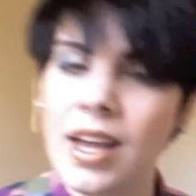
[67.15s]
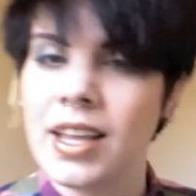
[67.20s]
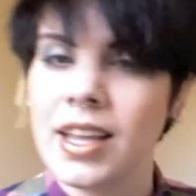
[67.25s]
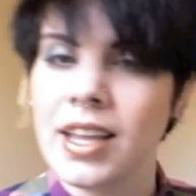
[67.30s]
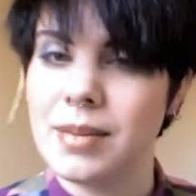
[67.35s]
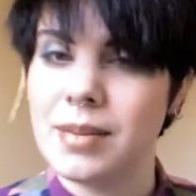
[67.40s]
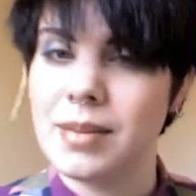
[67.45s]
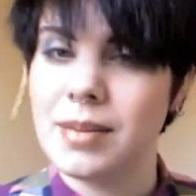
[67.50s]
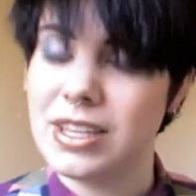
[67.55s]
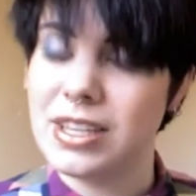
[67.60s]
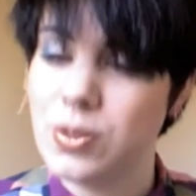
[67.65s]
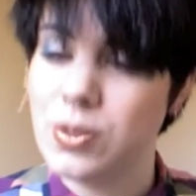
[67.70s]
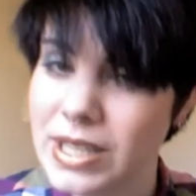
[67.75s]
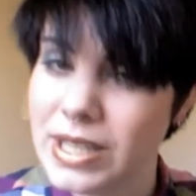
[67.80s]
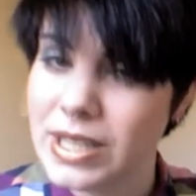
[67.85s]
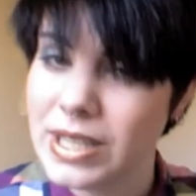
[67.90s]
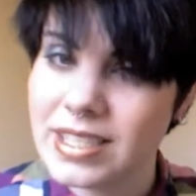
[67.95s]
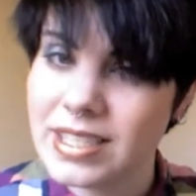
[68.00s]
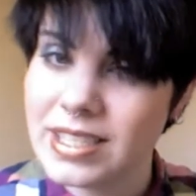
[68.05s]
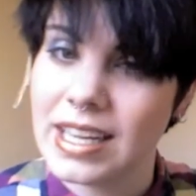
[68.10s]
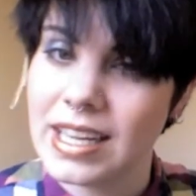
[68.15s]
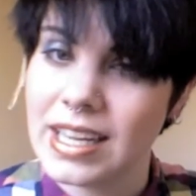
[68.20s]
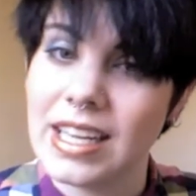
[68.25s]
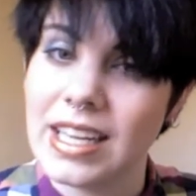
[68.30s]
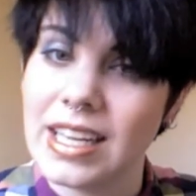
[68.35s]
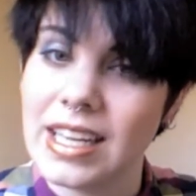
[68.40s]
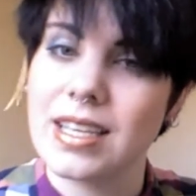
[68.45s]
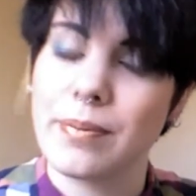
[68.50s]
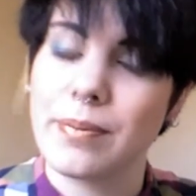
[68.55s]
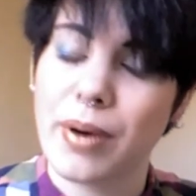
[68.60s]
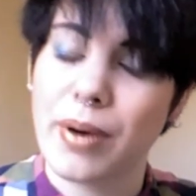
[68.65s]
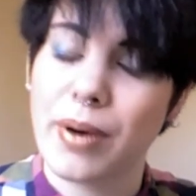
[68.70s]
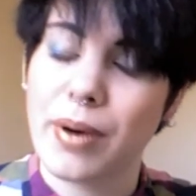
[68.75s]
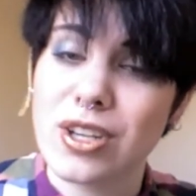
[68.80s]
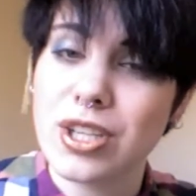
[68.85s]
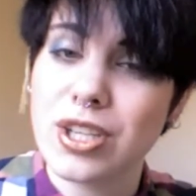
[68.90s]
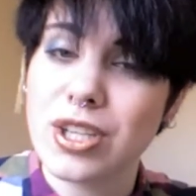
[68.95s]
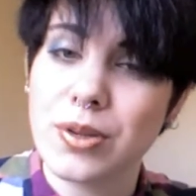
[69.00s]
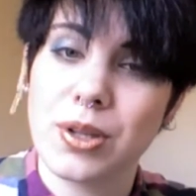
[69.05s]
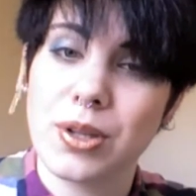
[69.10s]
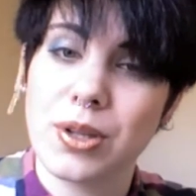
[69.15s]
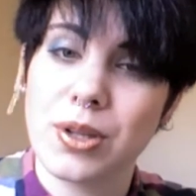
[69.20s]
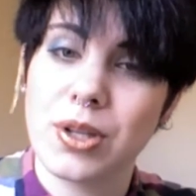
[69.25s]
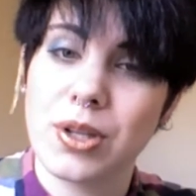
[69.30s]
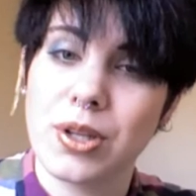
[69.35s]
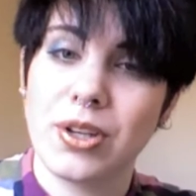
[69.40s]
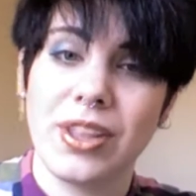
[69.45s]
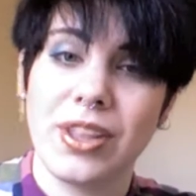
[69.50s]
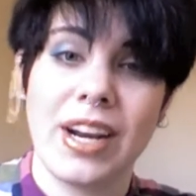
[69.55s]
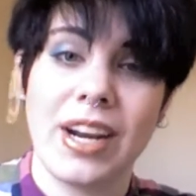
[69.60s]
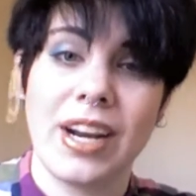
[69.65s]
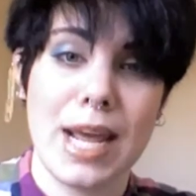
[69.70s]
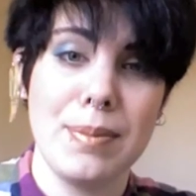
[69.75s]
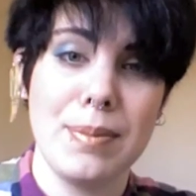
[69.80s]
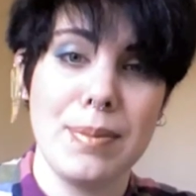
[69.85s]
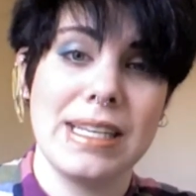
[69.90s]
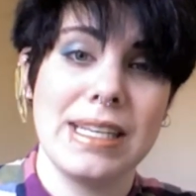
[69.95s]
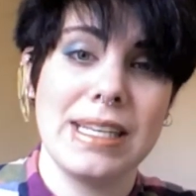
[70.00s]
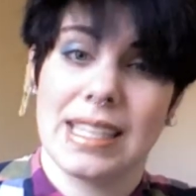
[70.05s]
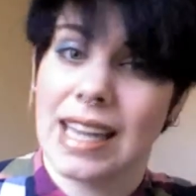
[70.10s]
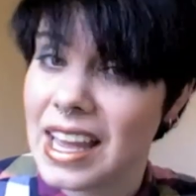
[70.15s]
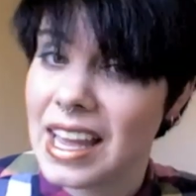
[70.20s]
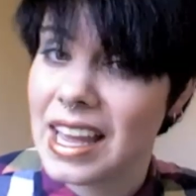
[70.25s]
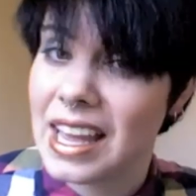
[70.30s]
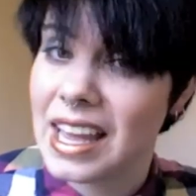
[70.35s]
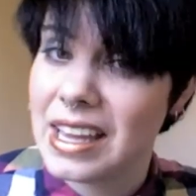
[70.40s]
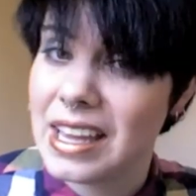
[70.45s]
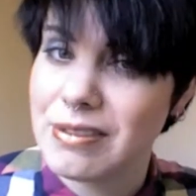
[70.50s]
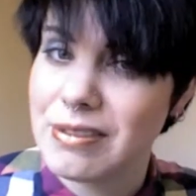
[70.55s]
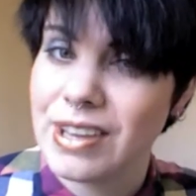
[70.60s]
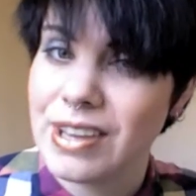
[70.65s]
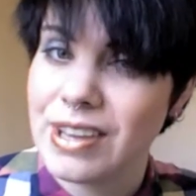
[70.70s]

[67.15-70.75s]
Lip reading: the big twist is in part 2, you learn that Amy's alive,